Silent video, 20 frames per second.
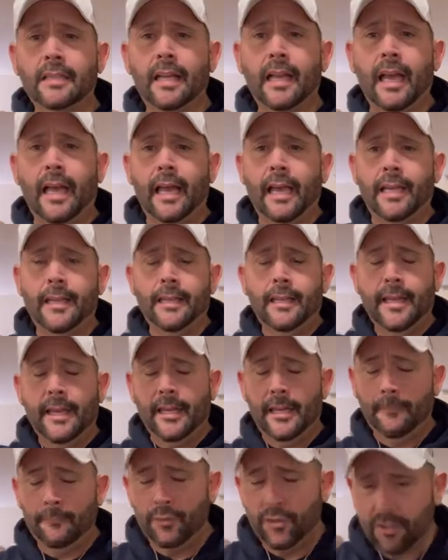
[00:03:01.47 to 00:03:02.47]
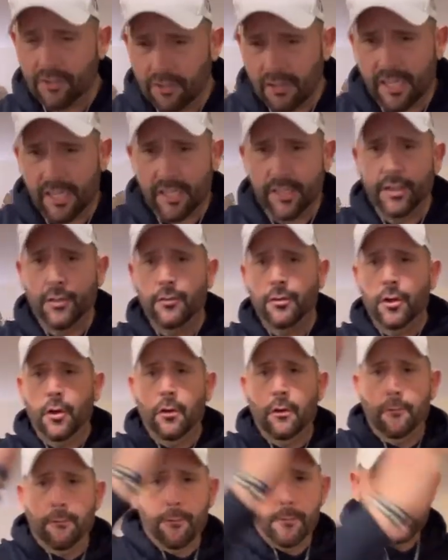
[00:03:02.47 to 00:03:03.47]
the guy, and I'm just letting you
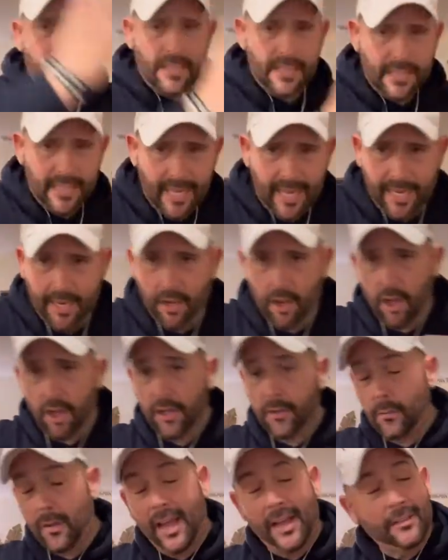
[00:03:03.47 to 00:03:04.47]
know from today on. Well,